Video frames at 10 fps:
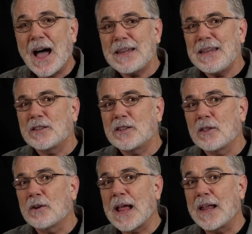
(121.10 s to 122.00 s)
I needed to
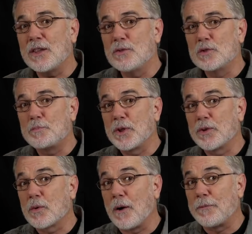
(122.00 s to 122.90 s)
learn how to use
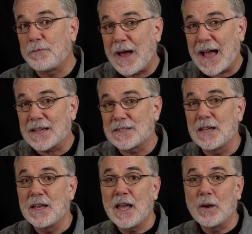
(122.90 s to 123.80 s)
Builderall
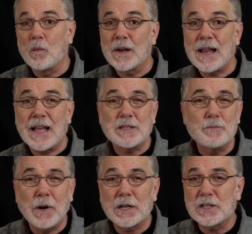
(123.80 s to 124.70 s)
fast and wanted
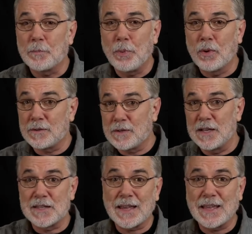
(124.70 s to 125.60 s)
as much support
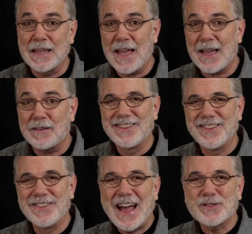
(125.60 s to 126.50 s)
as I could get.
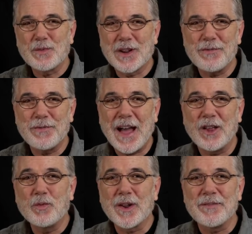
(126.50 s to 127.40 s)
That's when I
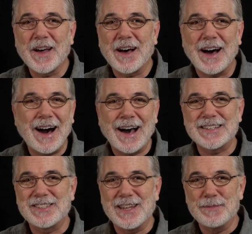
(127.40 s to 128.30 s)
found one of the
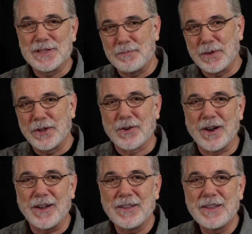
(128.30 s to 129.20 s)
hottest teams in
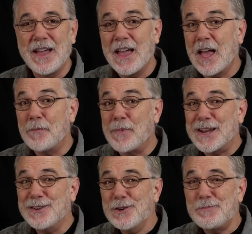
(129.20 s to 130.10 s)
Builderall, and
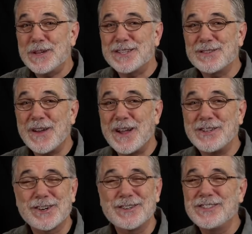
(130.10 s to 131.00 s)
my new business
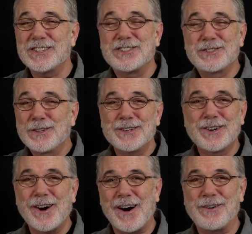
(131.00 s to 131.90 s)
venture just
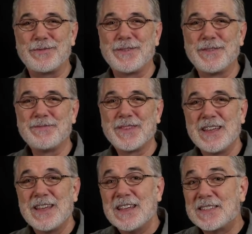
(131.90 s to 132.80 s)
took off.
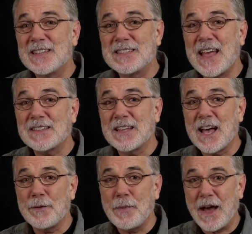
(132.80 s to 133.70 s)
Since that
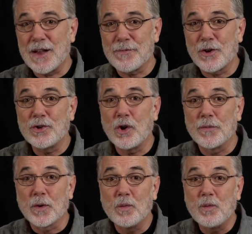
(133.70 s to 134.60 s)
time, I have earned
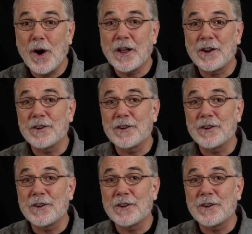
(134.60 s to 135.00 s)
over one